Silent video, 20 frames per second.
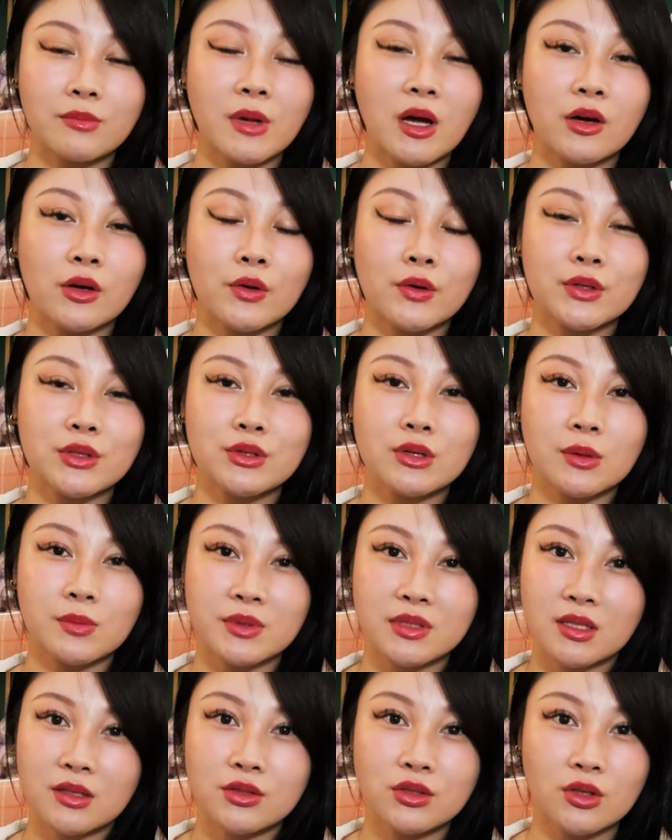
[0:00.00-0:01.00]
I'm not going to
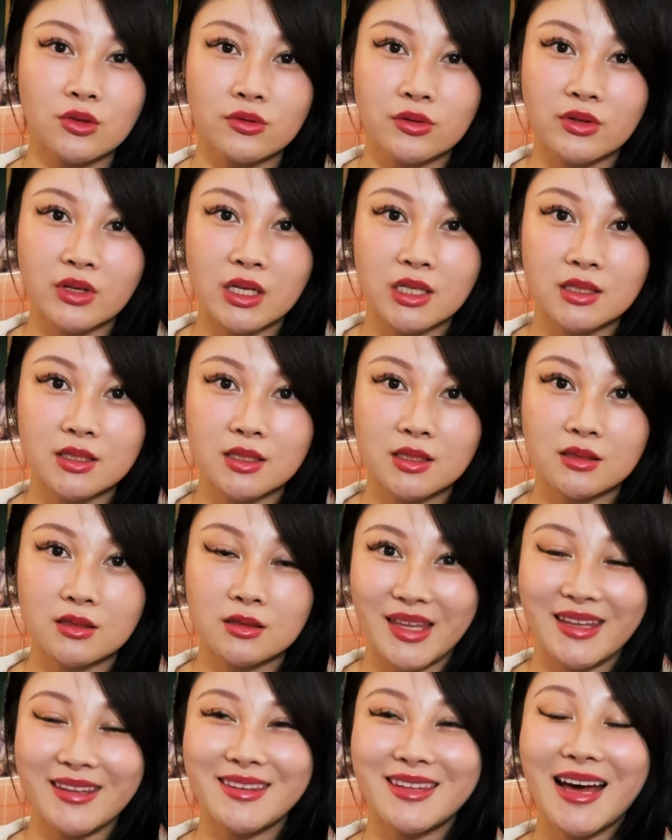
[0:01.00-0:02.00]
obsess over it.
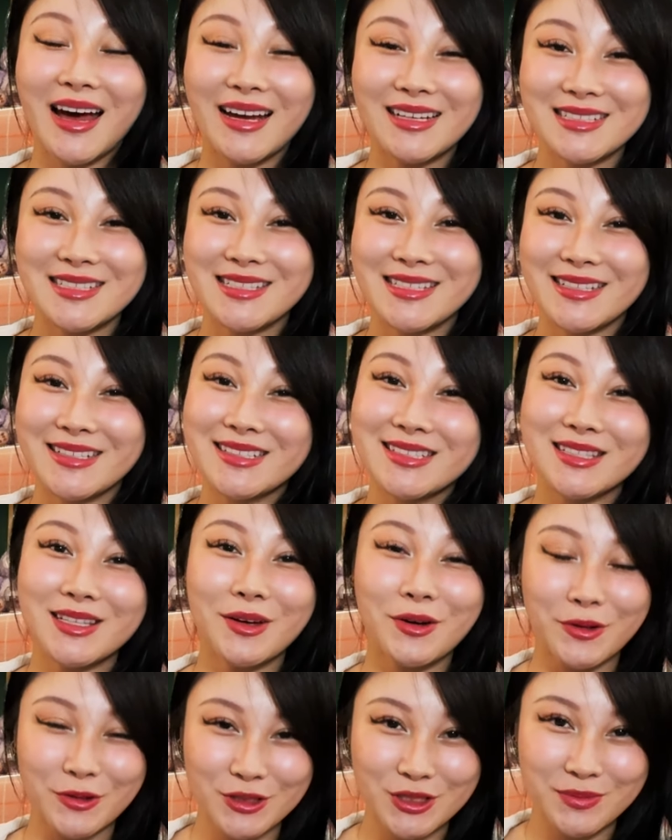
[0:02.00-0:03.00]
And that is
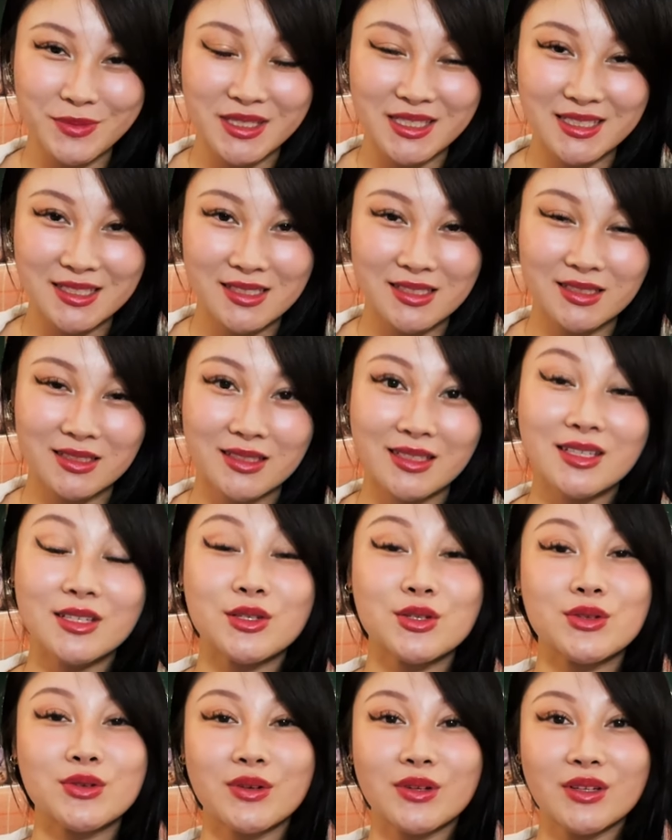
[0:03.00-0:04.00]
the ultimate
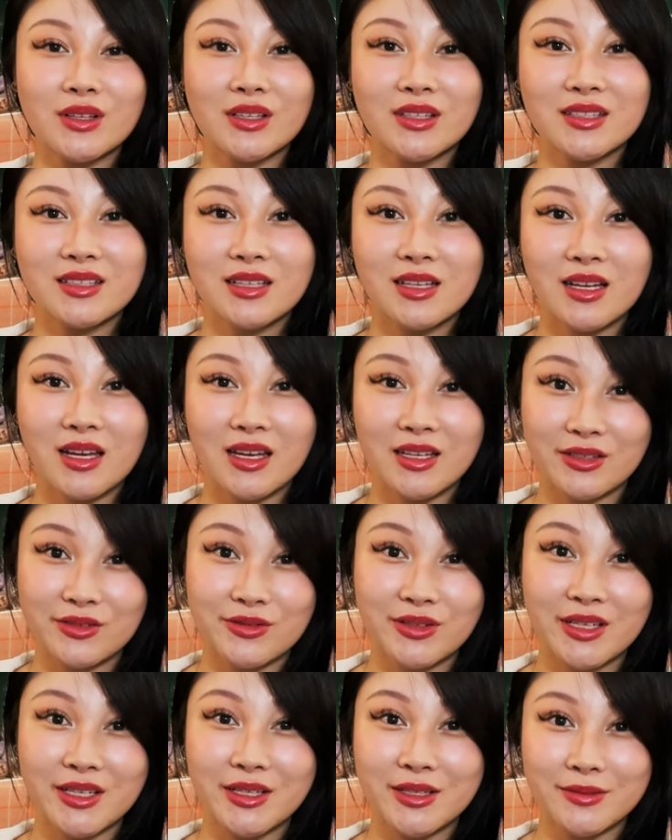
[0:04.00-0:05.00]
control and
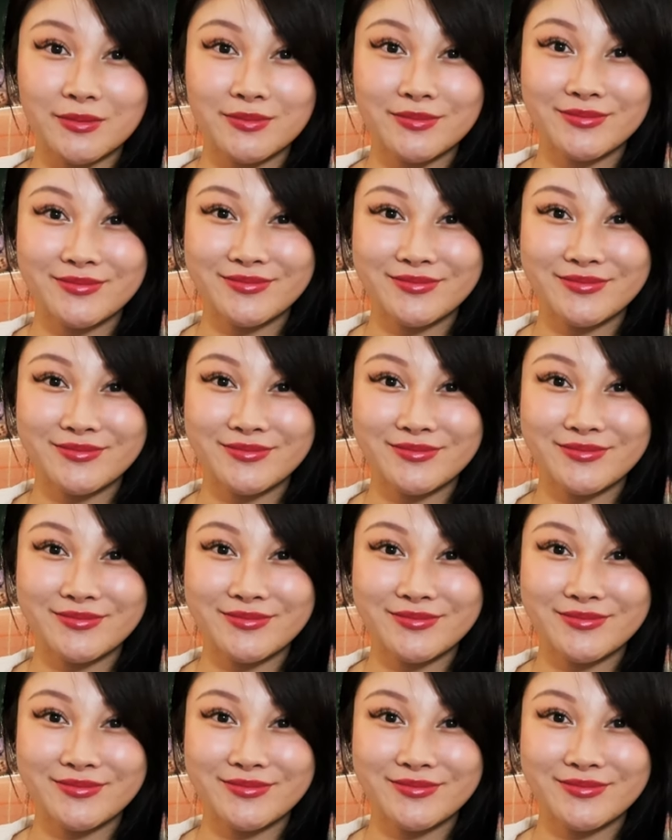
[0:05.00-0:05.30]
freedom.